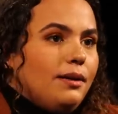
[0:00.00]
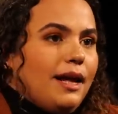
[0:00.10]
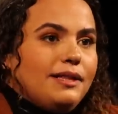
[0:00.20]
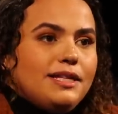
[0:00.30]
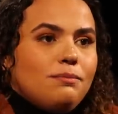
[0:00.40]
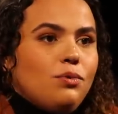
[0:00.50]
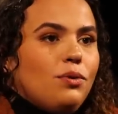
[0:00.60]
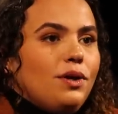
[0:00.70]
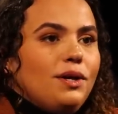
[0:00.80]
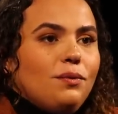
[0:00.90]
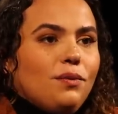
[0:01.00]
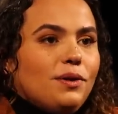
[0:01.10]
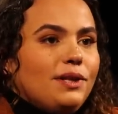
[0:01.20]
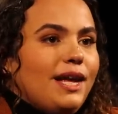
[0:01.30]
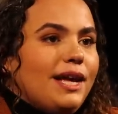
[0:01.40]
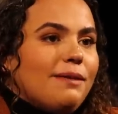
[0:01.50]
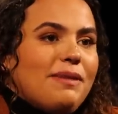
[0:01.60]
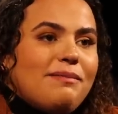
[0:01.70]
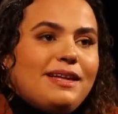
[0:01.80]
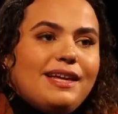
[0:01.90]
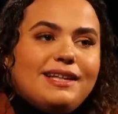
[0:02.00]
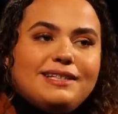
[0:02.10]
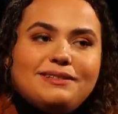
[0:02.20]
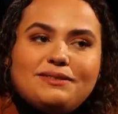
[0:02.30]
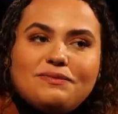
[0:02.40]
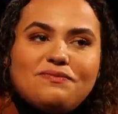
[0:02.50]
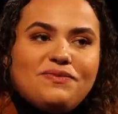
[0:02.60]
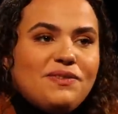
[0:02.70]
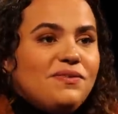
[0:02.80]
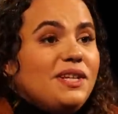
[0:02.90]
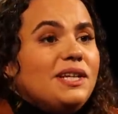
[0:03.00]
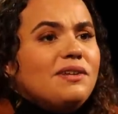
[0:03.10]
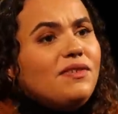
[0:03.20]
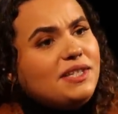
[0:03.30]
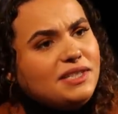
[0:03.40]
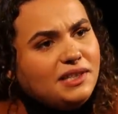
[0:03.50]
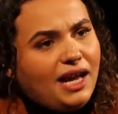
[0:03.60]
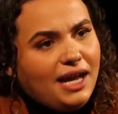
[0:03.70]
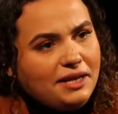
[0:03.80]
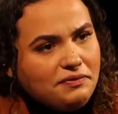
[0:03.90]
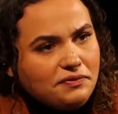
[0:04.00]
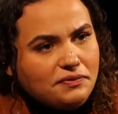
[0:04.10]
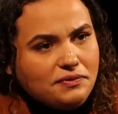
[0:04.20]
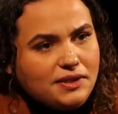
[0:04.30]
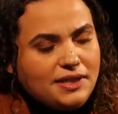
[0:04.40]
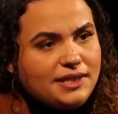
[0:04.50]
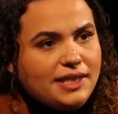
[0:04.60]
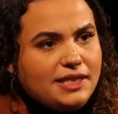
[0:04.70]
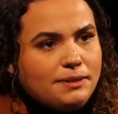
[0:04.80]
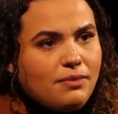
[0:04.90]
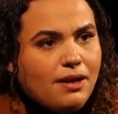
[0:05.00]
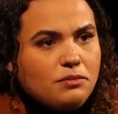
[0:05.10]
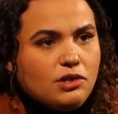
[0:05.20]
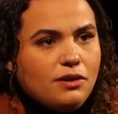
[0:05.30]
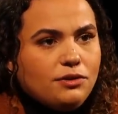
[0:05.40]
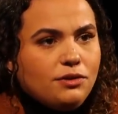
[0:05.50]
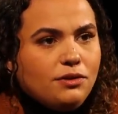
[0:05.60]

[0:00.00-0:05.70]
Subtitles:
at this point, we're like maybe 15 of us alive inside this bomb shelter.